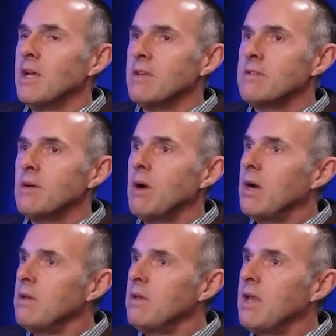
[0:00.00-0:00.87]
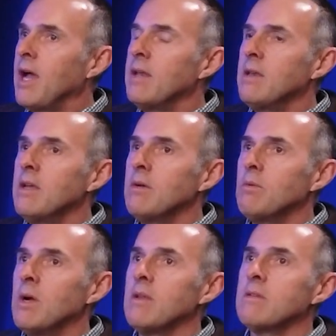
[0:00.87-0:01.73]
So our idea
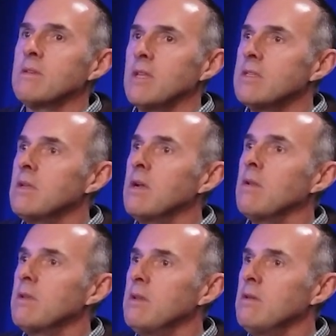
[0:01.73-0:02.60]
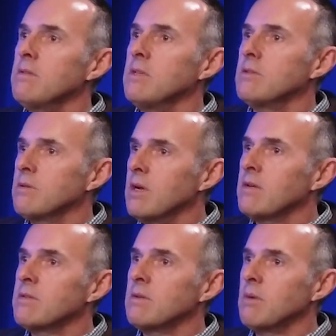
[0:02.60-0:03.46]
was, let's not only use these
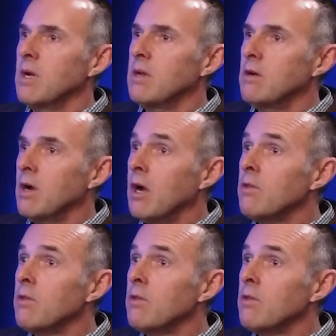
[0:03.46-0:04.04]
trucks that run under our